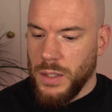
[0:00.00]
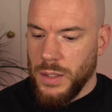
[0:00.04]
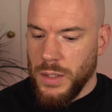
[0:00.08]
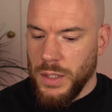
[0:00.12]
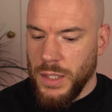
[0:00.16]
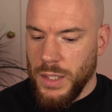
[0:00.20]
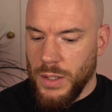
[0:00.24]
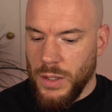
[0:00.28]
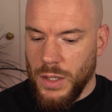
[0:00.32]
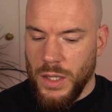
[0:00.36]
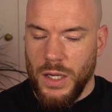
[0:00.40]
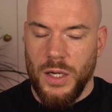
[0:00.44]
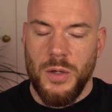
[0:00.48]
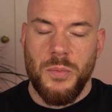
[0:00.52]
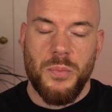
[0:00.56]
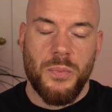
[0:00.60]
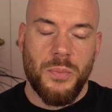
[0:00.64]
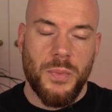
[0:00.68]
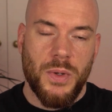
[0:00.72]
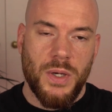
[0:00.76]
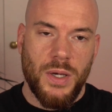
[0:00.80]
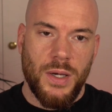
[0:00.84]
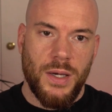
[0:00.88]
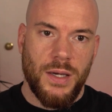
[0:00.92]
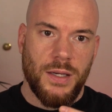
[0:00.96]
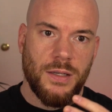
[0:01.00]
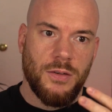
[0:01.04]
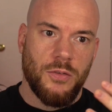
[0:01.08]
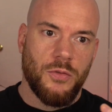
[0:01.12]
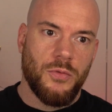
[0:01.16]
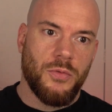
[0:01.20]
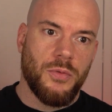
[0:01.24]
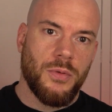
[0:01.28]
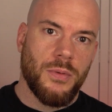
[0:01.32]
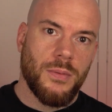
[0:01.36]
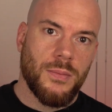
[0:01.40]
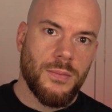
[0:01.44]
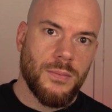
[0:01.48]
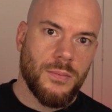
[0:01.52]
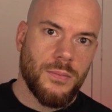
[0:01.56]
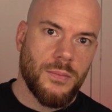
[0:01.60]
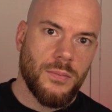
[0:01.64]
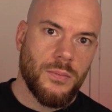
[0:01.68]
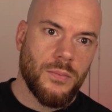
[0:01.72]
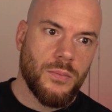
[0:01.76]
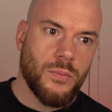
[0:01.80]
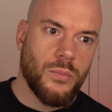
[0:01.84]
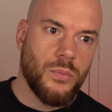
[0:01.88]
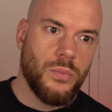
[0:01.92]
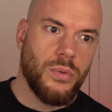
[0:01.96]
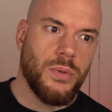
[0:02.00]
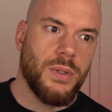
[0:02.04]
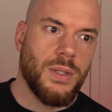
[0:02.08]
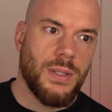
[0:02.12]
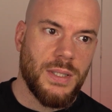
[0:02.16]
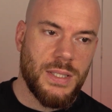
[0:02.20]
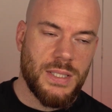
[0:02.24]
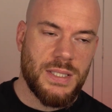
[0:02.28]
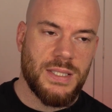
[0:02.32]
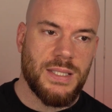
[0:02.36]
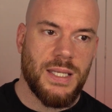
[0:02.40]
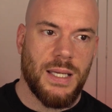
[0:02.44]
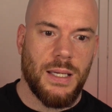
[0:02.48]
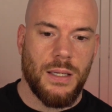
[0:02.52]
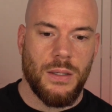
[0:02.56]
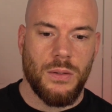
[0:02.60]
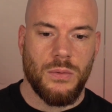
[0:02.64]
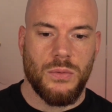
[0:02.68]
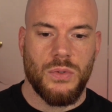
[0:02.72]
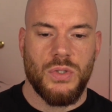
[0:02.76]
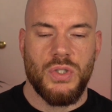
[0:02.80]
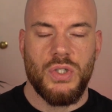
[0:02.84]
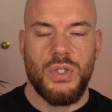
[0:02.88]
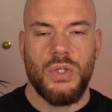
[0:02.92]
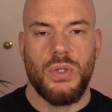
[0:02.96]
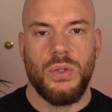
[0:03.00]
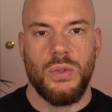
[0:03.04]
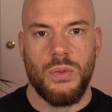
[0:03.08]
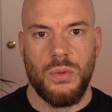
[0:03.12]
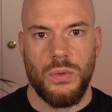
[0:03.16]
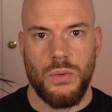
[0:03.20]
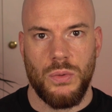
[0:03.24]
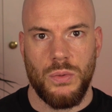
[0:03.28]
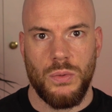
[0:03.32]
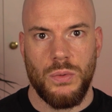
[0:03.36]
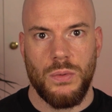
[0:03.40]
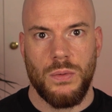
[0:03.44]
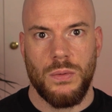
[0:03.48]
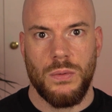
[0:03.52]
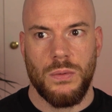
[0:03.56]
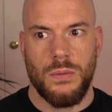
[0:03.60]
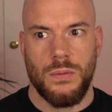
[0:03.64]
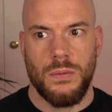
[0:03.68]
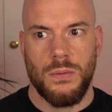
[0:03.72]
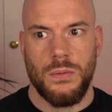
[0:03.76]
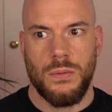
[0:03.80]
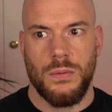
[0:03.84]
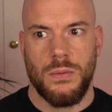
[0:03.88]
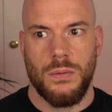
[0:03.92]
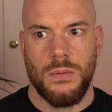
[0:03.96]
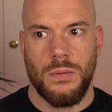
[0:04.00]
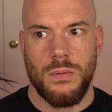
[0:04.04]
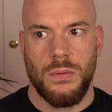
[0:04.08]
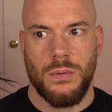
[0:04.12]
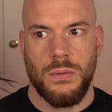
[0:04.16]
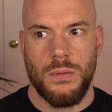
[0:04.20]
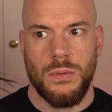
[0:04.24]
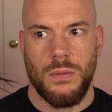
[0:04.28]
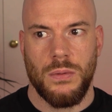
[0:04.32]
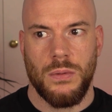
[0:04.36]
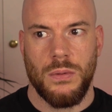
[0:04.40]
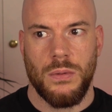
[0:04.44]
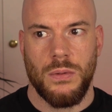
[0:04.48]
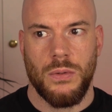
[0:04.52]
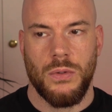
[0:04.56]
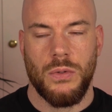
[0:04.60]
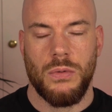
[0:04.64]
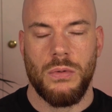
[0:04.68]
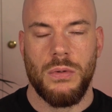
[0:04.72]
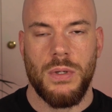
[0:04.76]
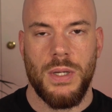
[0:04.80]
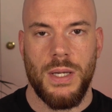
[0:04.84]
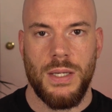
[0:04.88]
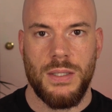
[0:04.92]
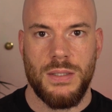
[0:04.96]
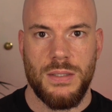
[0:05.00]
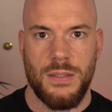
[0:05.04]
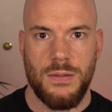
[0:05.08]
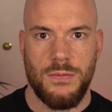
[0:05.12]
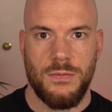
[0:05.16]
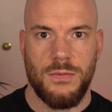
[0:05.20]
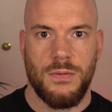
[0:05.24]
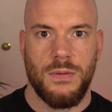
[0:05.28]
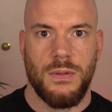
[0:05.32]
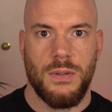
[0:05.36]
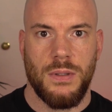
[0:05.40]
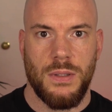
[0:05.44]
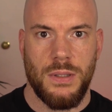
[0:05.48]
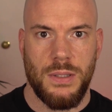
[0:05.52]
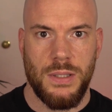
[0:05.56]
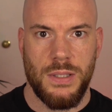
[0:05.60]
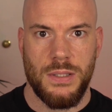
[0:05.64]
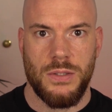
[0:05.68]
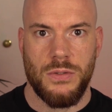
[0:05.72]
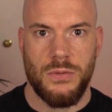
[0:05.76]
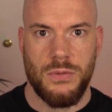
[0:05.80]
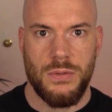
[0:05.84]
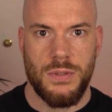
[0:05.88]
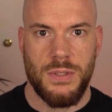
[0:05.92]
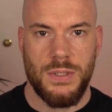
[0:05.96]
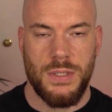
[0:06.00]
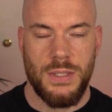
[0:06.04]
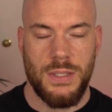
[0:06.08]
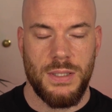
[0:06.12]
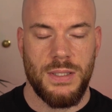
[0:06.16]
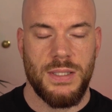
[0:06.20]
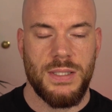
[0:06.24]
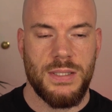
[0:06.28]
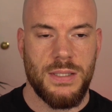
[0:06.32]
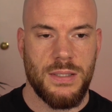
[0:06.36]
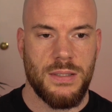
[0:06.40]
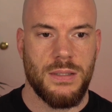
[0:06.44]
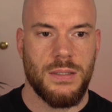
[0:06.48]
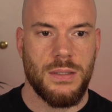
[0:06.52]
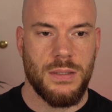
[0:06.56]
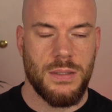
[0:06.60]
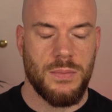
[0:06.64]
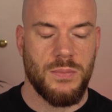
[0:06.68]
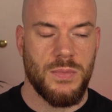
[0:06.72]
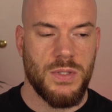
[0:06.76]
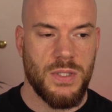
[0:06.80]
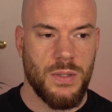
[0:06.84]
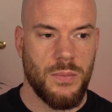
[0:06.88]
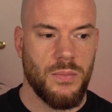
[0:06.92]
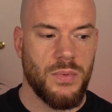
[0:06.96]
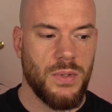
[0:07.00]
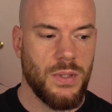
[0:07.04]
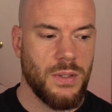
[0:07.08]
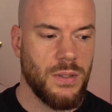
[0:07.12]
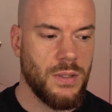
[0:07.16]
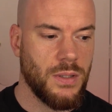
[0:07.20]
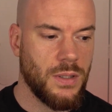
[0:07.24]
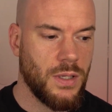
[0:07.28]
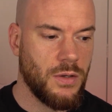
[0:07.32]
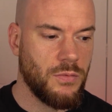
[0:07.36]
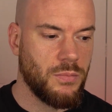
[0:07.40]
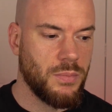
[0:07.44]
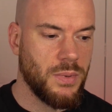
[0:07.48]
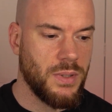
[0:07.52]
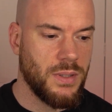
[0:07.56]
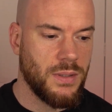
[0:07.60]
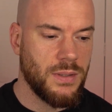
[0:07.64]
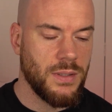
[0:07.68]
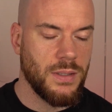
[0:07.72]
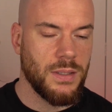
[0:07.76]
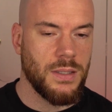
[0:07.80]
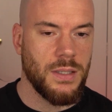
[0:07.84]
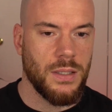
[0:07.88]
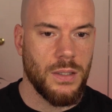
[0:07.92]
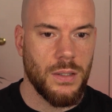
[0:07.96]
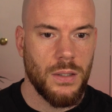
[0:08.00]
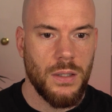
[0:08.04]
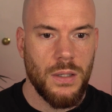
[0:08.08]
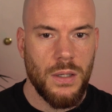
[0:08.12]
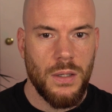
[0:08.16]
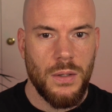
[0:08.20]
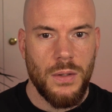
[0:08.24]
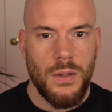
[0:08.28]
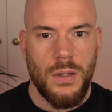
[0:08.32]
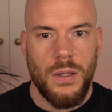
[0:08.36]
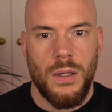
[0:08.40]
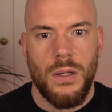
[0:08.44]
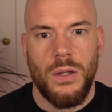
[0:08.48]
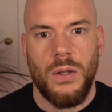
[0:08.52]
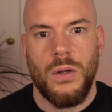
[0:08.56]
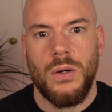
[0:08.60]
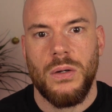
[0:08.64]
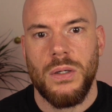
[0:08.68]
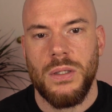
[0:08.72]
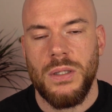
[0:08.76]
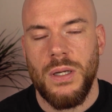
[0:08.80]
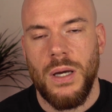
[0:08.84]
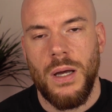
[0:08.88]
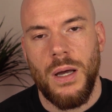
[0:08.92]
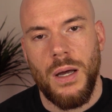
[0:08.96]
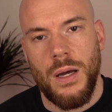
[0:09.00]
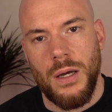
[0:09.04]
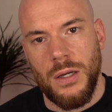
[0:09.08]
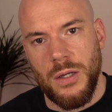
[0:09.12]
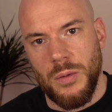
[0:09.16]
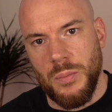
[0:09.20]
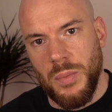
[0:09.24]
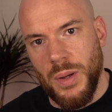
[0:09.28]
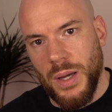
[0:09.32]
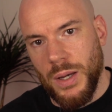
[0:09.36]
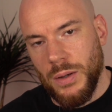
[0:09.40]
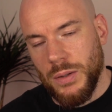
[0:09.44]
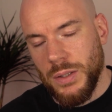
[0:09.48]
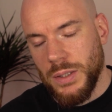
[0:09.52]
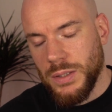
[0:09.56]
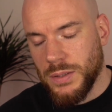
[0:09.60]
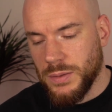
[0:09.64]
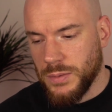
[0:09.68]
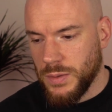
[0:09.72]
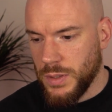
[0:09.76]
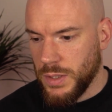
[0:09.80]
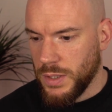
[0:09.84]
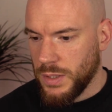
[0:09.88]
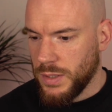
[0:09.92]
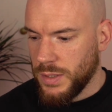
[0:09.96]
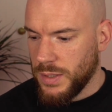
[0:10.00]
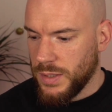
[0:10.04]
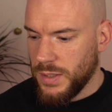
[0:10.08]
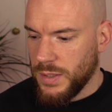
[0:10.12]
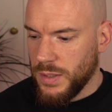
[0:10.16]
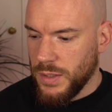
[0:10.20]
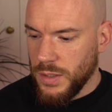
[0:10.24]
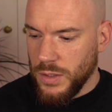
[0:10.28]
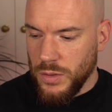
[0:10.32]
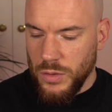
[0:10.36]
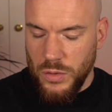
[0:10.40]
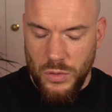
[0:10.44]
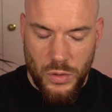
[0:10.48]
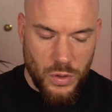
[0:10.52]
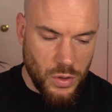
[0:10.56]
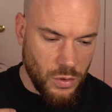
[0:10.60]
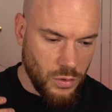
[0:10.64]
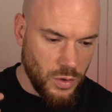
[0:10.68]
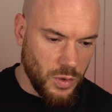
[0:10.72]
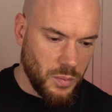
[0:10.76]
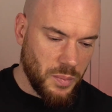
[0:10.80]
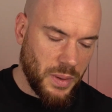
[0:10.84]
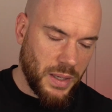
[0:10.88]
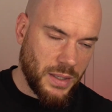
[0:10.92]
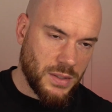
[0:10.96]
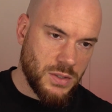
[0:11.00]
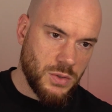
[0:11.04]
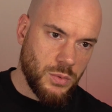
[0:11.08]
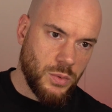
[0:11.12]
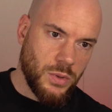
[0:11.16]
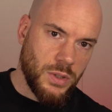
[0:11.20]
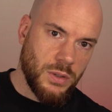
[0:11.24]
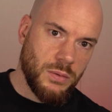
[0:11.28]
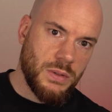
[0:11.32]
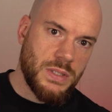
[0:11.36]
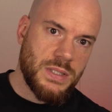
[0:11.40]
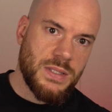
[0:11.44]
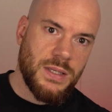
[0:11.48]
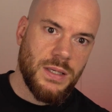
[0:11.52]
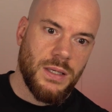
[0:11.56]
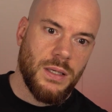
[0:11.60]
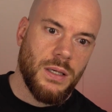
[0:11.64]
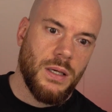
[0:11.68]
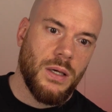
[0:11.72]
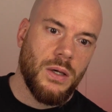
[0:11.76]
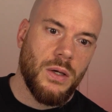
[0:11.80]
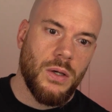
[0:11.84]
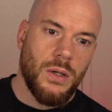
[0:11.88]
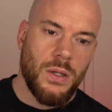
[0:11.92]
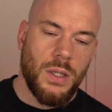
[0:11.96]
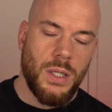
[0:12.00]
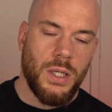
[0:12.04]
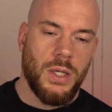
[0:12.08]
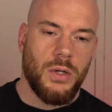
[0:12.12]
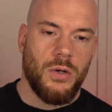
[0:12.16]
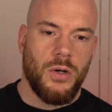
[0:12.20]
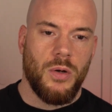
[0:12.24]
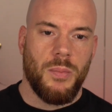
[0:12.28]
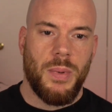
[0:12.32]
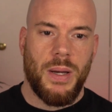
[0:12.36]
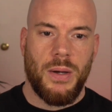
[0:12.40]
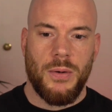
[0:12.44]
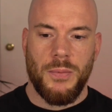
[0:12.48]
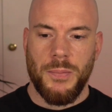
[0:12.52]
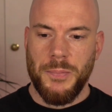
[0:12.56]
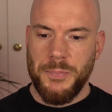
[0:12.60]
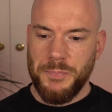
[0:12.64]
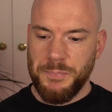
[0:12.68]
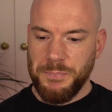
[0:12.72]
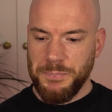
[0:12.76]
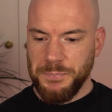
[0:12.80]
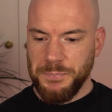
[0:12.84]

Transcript: Now, I kind of bring this down to creative literacy. This is something that I've been thinking long and hard about, and going back to what I was saying earlier about